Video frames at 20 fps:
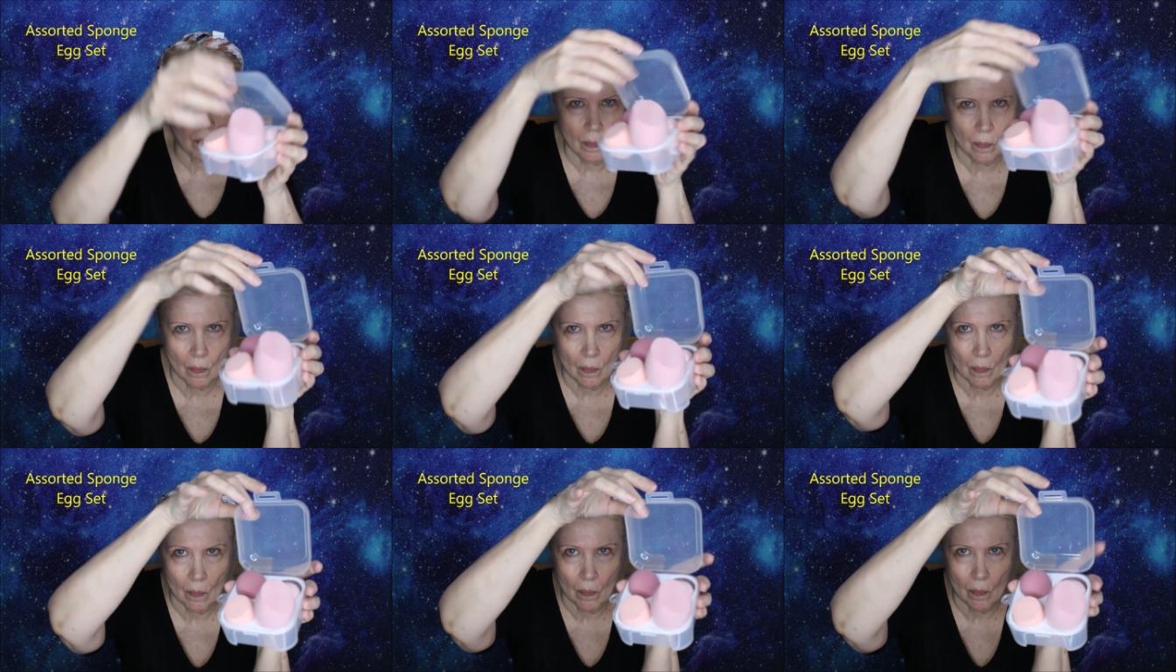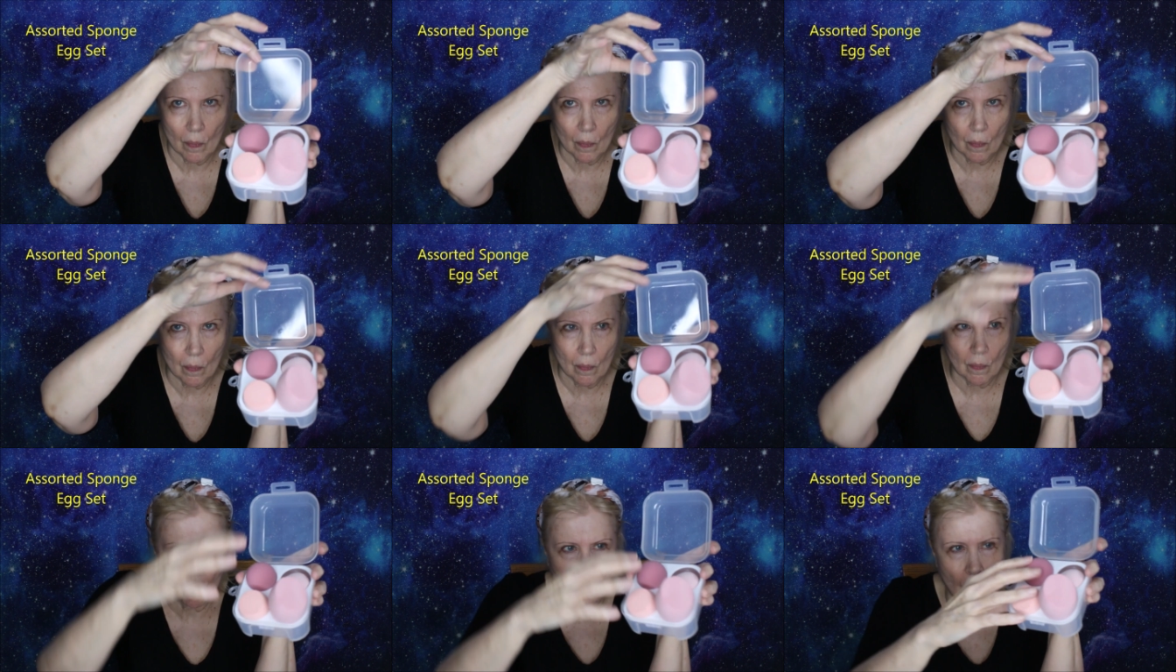I've
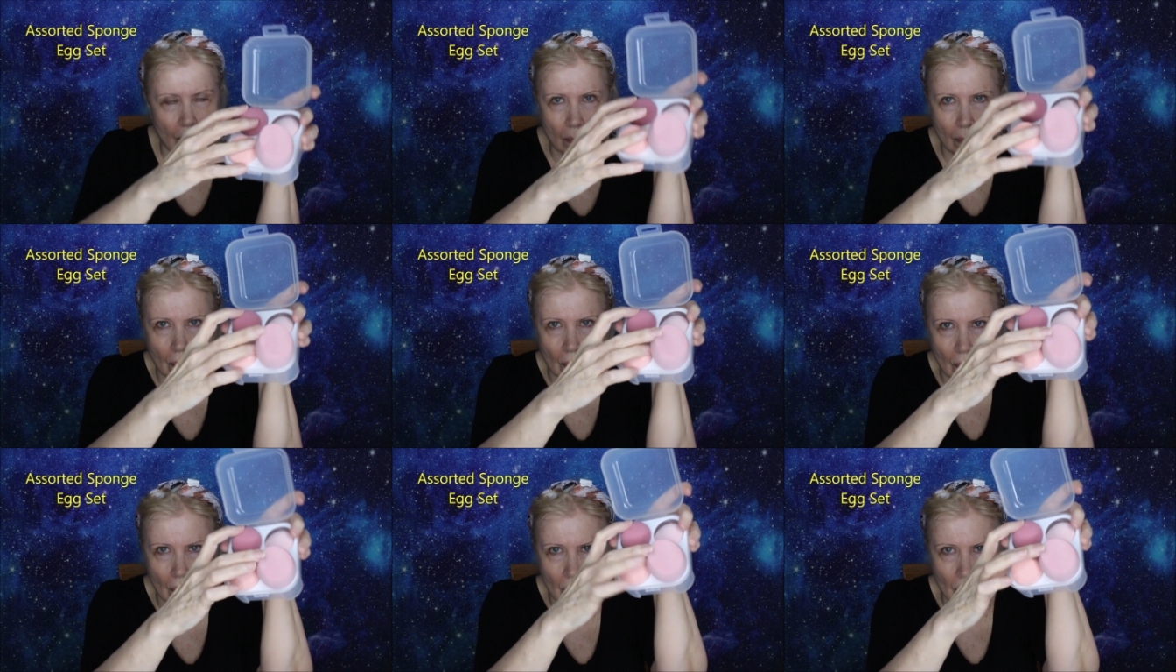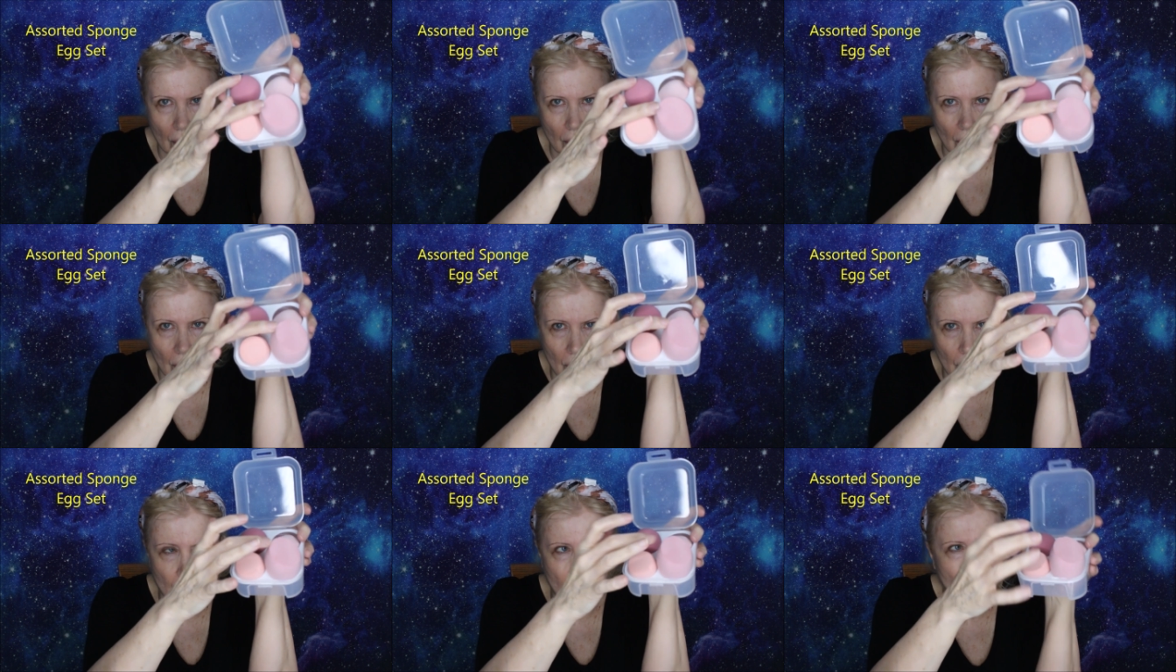also got
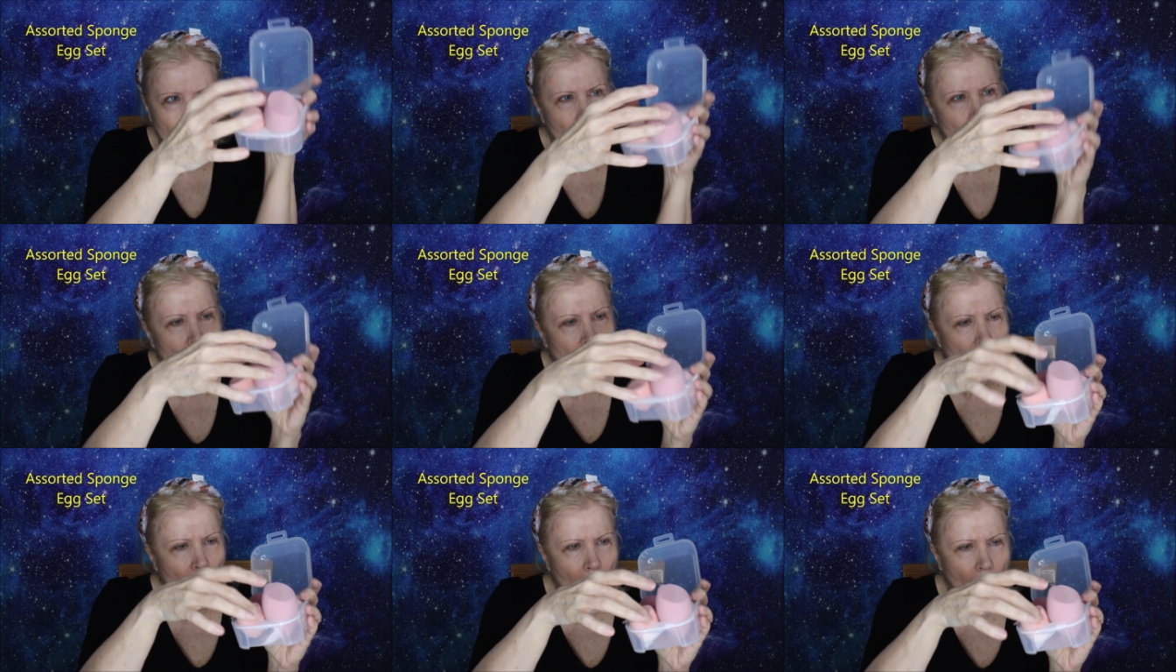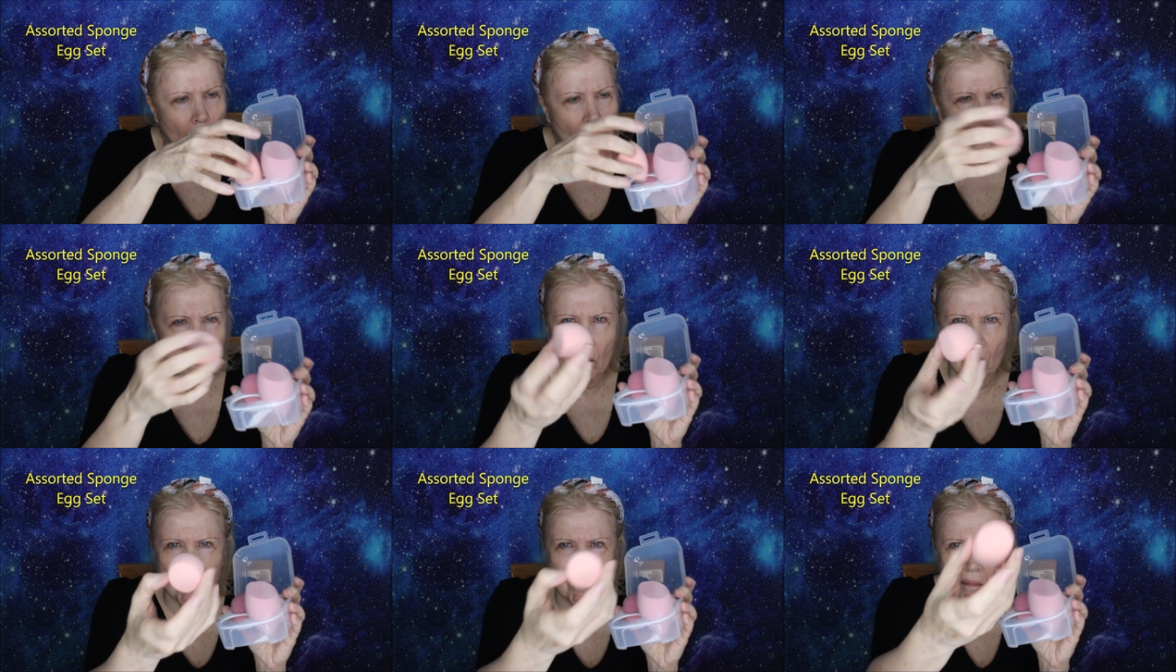
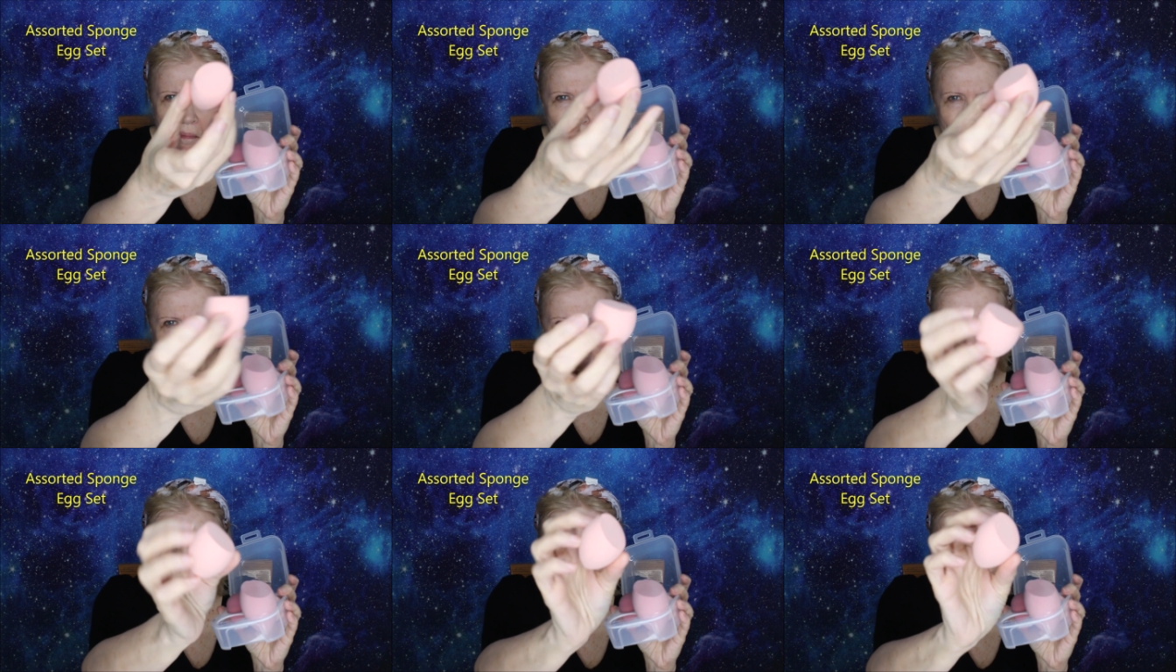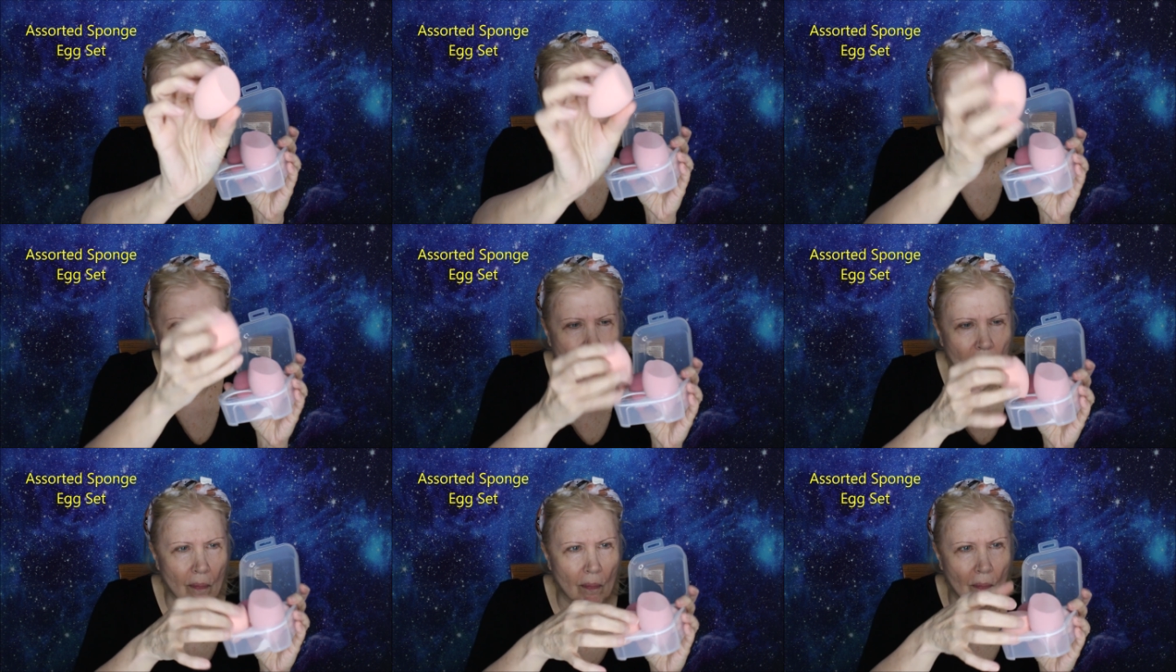the eggs. These are
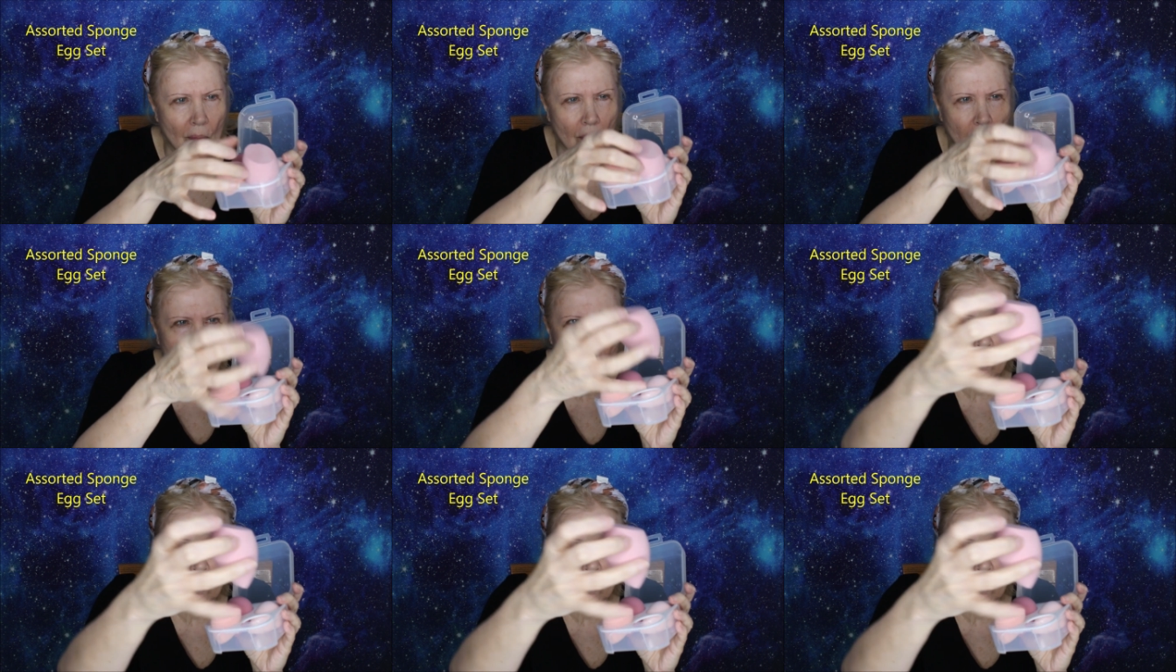the sponge